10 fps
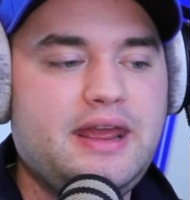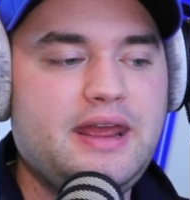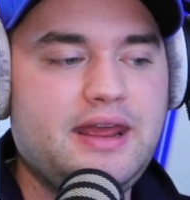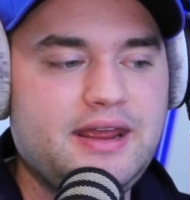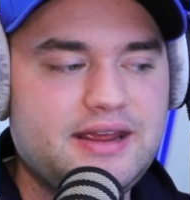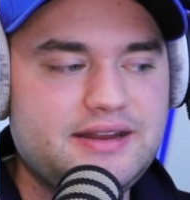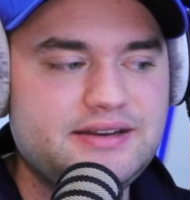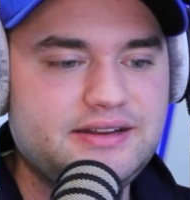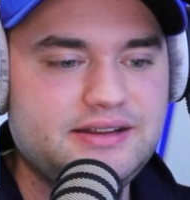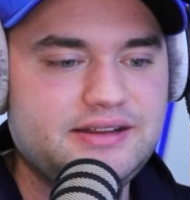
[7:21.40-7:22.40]

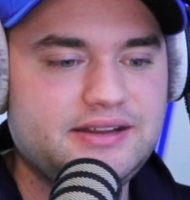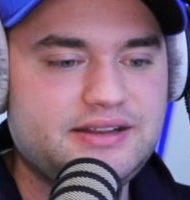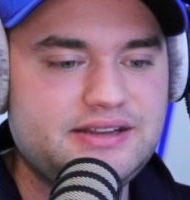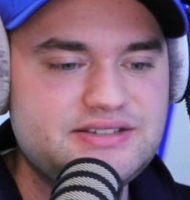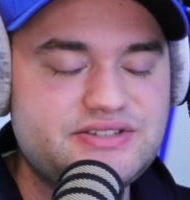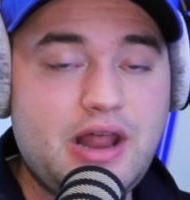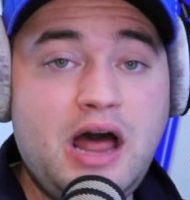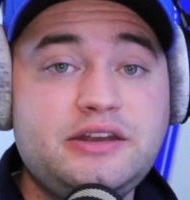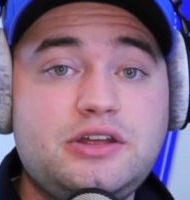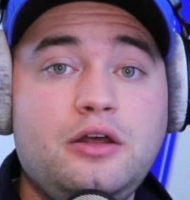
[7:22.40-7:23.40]
And he's
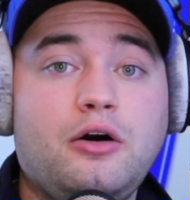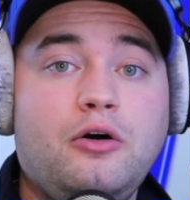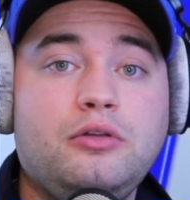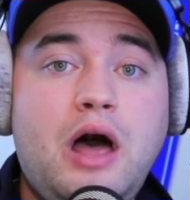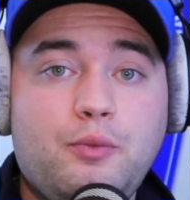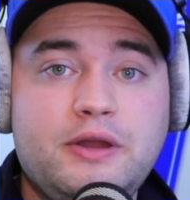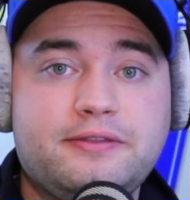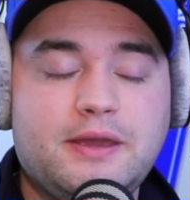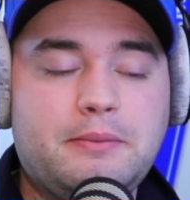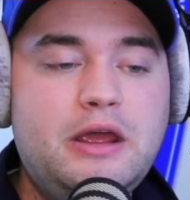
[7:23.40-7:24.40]
not done a whole lot with
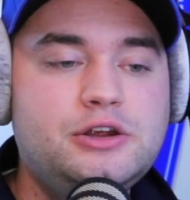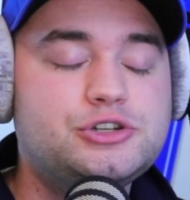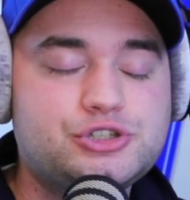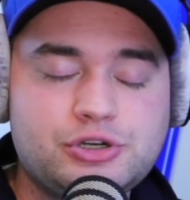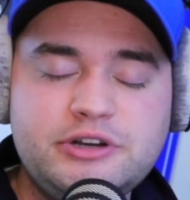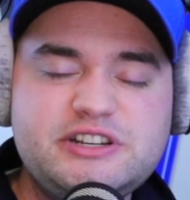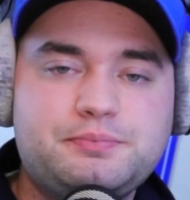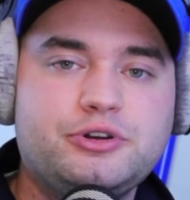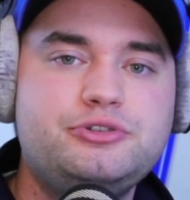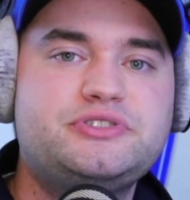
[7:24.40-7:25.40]
them. Sure, he's
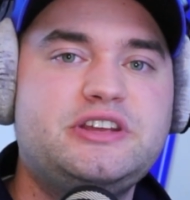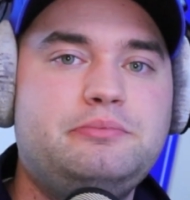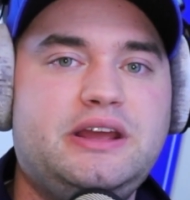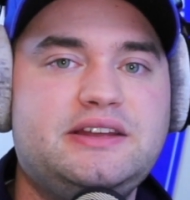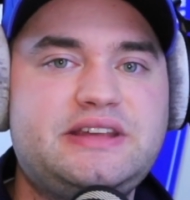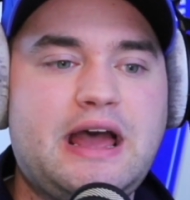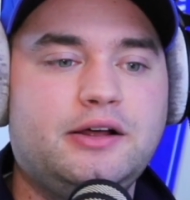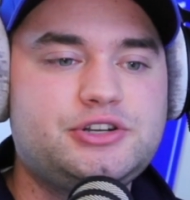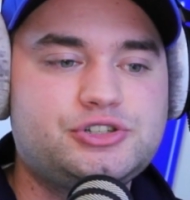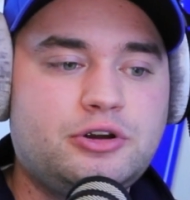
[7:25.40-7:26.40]
produced NBA talent.
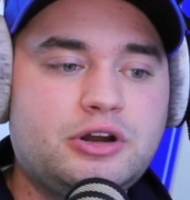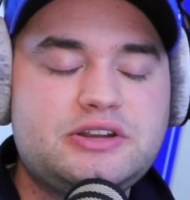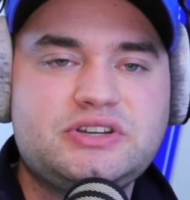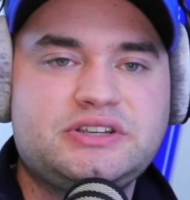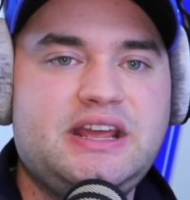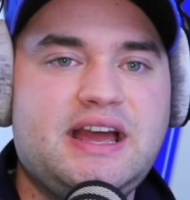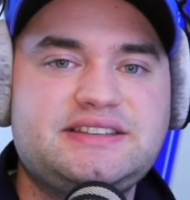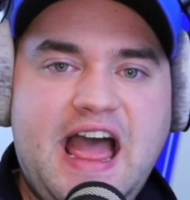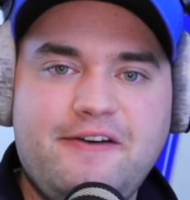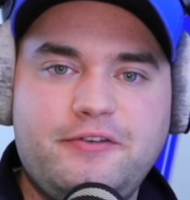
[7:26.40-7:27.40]
Sure, Kentucky has
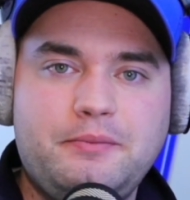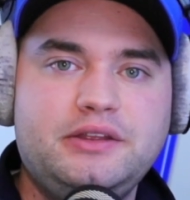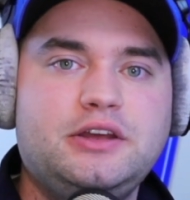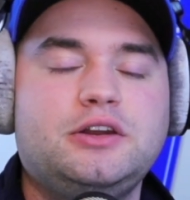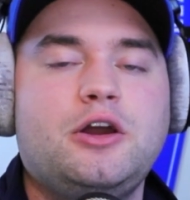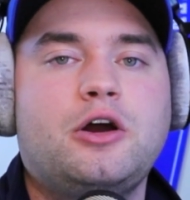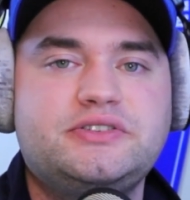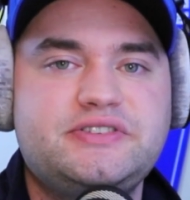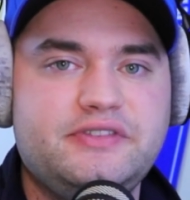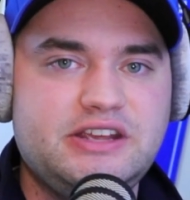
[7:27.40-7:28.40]
500,000 guards
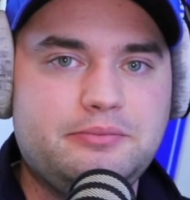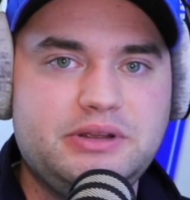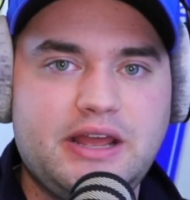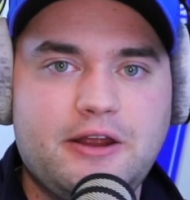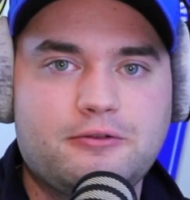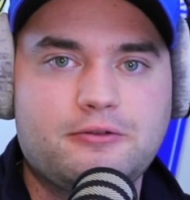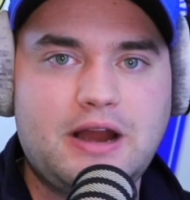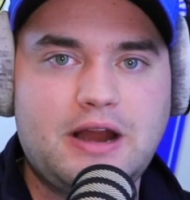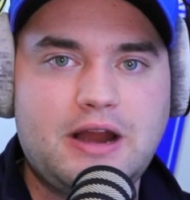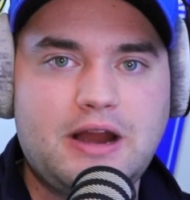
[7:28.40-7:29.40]
in the NBA right
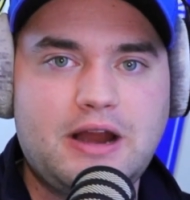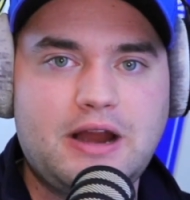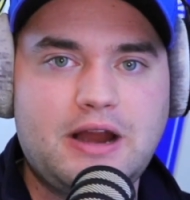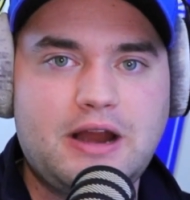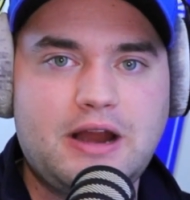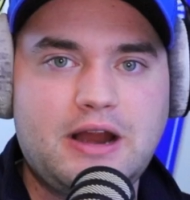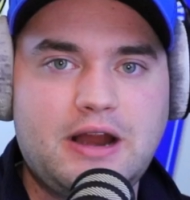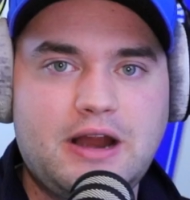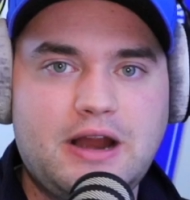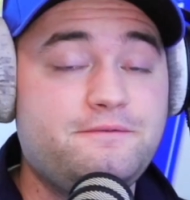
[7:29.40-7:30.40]
now that are
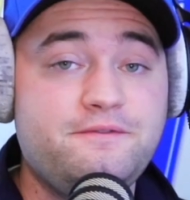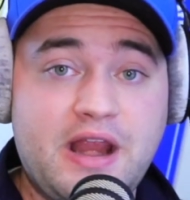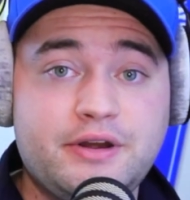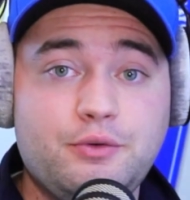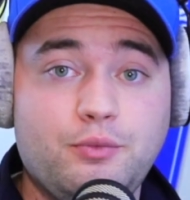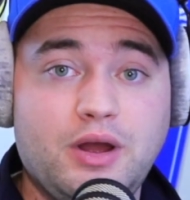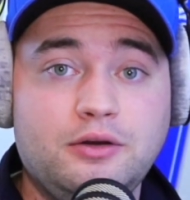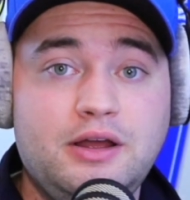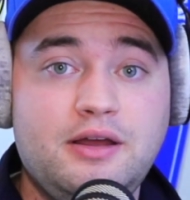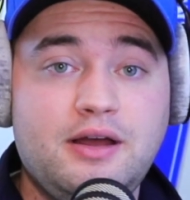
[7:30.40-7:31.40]
playing very well.
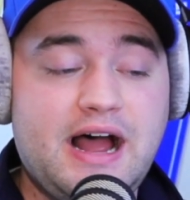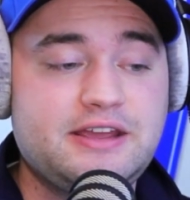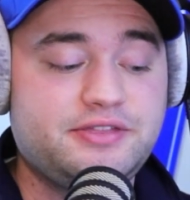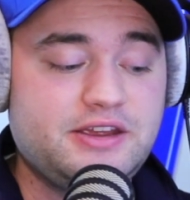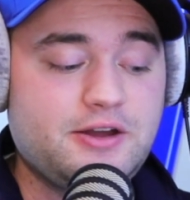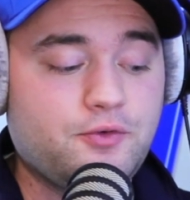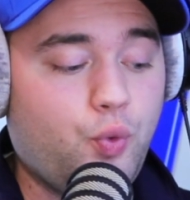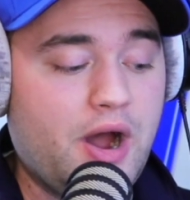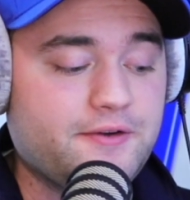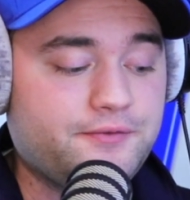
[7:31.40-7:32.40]
I can think of
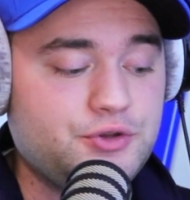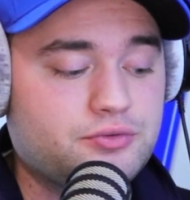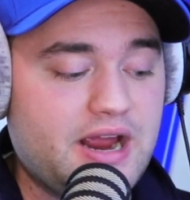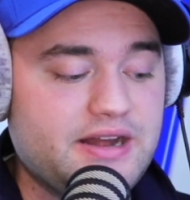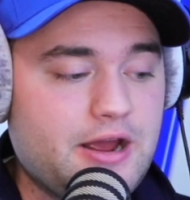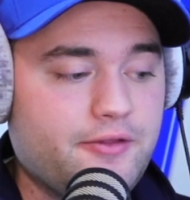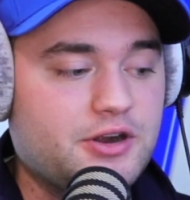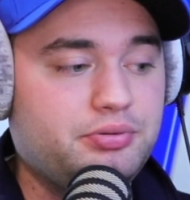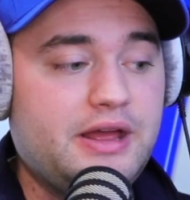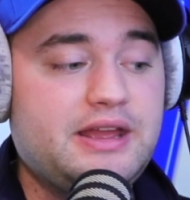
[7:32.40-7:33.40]
quite a few right now that are
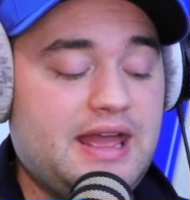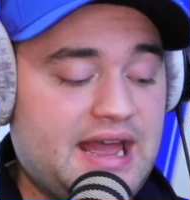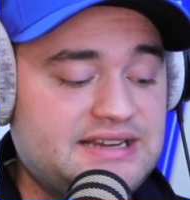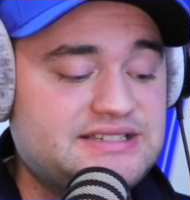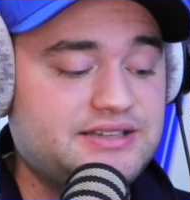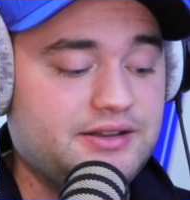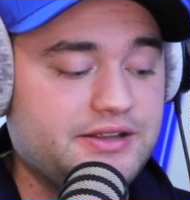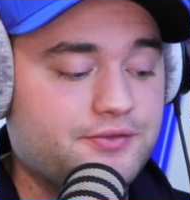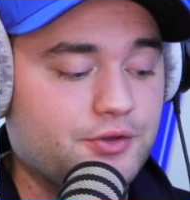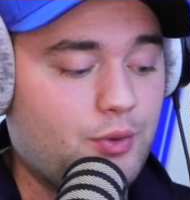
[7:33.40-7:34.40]
playing excellently
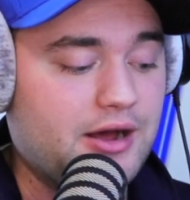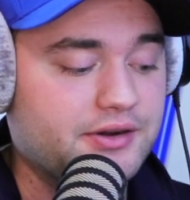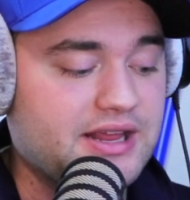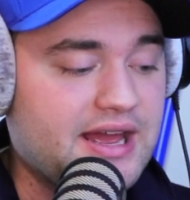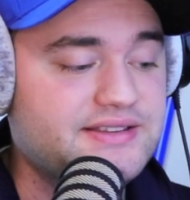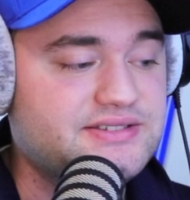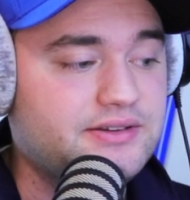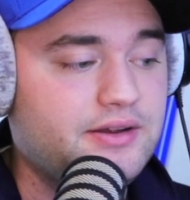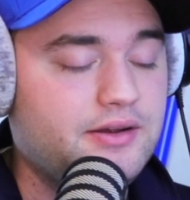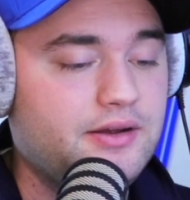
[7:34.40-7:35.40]
for the Wildcats.
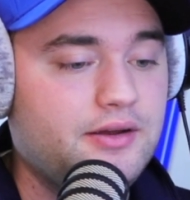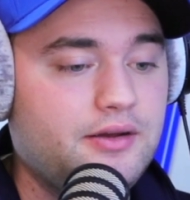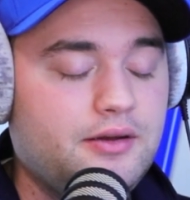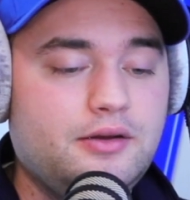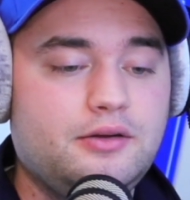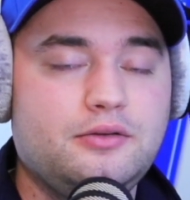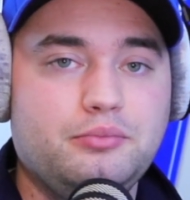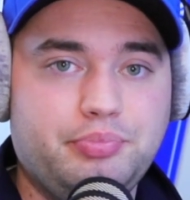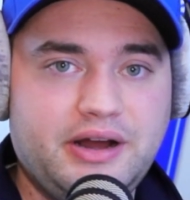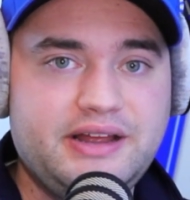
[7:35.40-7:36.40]

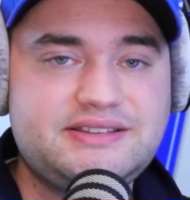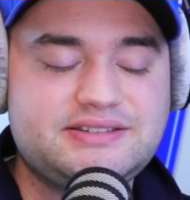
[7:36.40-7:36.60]
But